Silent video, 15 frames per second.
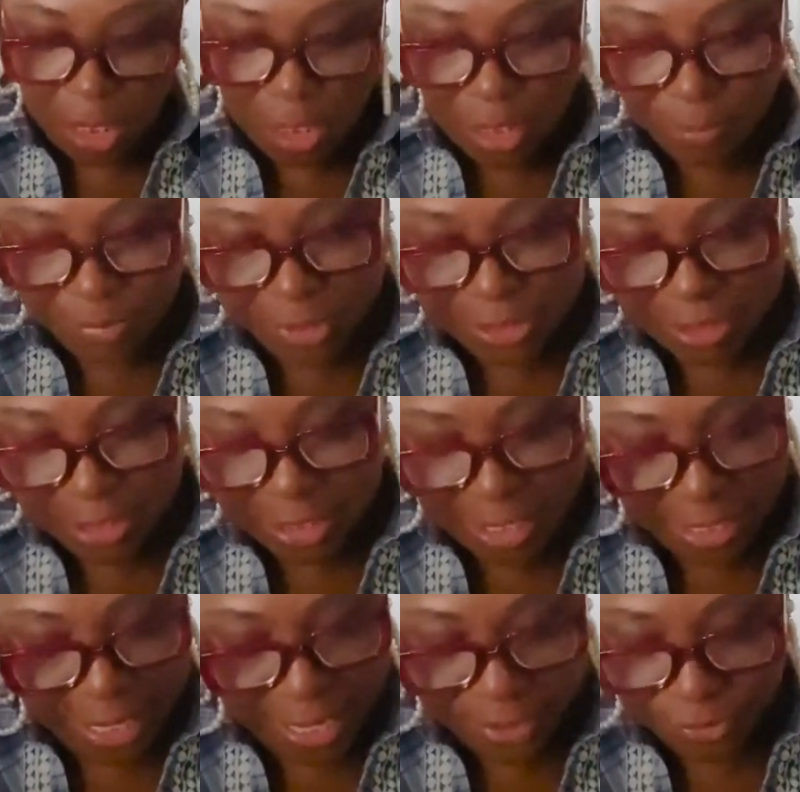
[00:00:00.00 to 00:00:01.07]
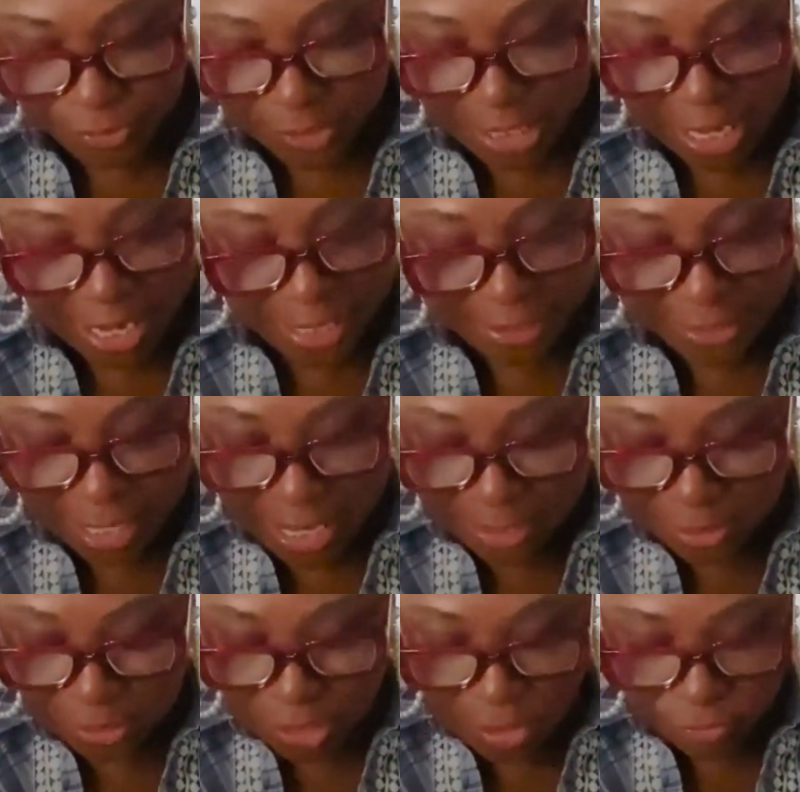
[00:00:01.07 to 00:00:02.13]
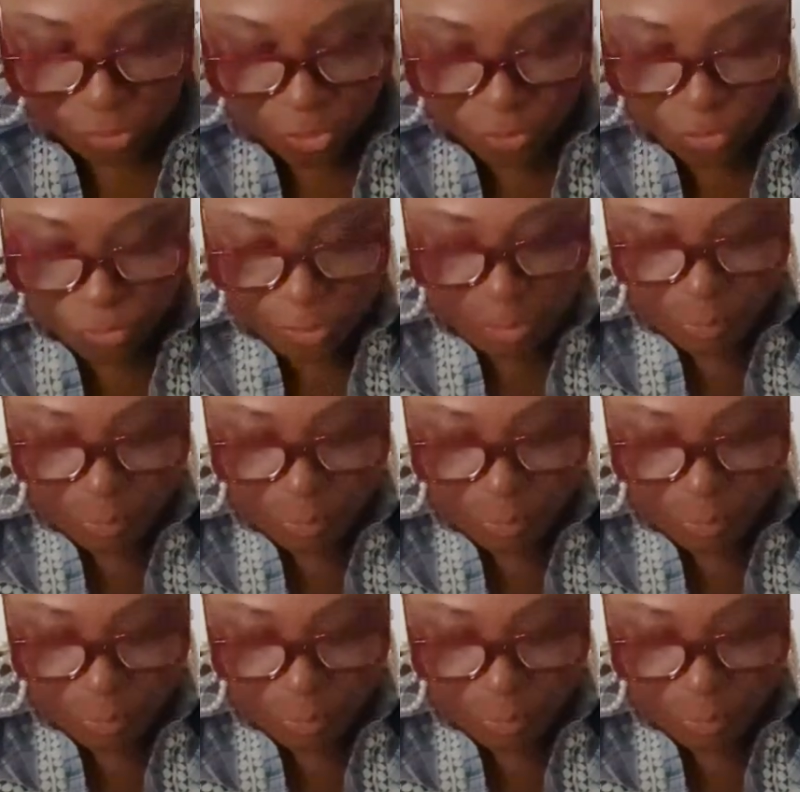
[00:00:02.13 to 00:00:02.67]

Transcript: Let me see, it ain't got no tags, so I don't know who it's